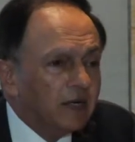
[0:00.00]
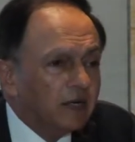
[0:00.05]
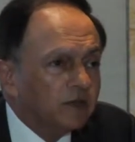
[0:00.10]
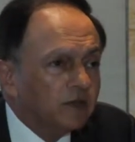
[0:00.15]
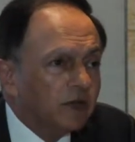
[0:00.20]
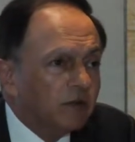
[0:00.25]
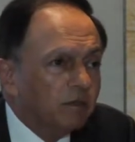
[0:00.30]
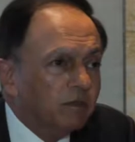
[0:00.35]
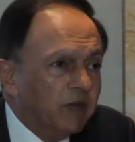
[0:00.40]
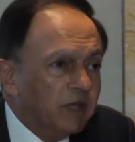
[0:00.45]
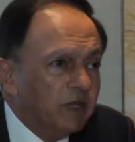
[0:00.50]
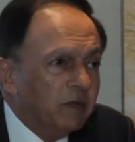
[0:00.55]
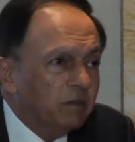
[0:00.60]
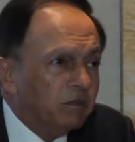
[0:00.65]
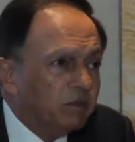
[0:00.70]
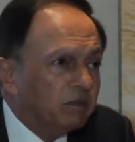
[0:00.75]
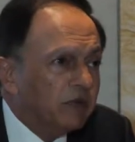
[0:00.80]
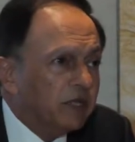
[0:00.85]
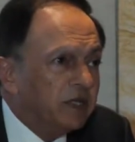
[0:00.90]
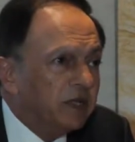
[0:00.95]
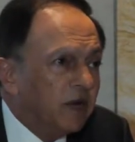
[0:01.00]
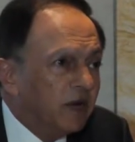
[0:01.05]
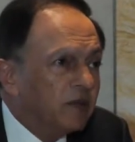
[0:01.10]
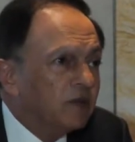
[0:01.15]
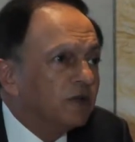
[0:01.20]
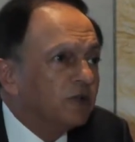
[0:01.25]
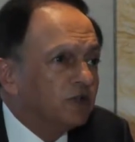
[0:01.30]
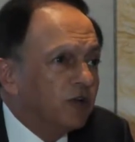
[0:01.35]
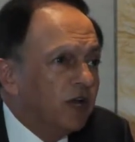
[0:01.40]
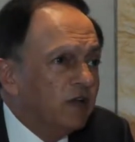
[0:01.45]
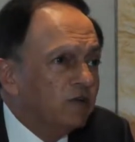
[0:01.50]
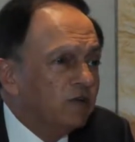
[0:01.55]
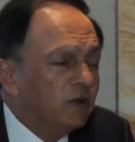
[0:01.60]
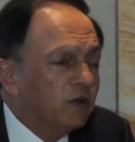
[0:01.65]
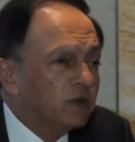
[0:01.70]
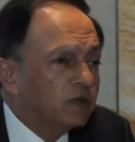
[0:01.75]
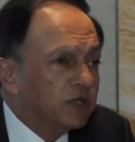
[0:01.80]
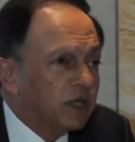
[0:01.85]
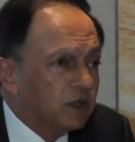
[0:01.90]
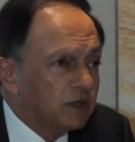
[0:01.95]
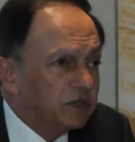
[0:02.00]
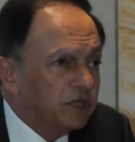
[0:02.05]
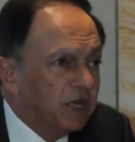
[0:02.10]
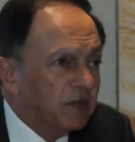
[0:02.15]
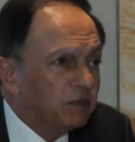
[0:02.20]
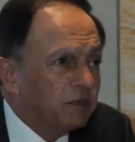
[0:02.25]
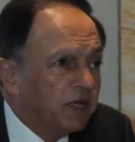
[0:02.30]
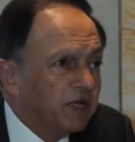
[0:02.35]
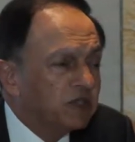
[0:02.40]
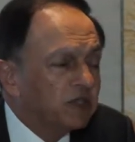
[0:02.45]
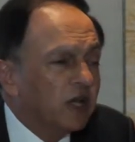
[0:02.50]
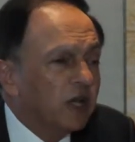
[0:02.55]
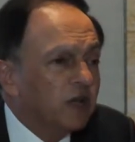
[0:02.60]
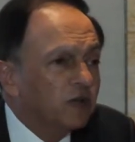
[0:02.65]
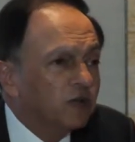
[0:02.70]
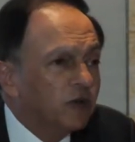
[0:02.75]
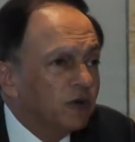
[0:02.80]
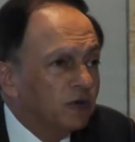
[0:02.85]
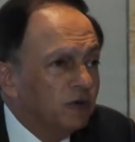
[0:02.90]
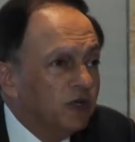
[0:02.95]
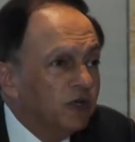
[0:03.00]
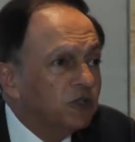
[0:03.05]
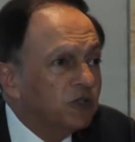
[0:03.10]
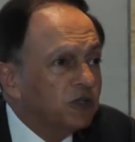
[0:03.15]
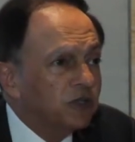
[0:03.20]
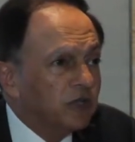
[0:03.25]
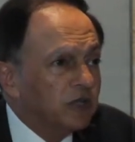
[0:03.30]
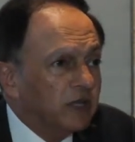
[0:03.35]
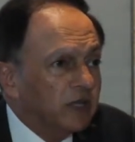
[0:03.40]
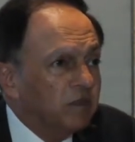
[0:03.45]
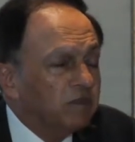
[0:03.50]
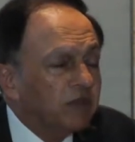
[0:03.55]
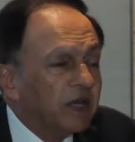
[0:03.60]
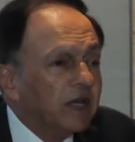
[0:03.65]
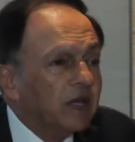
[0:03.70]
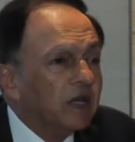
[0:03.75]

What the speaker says: There are many, many other trade flows that will take place intra-regionally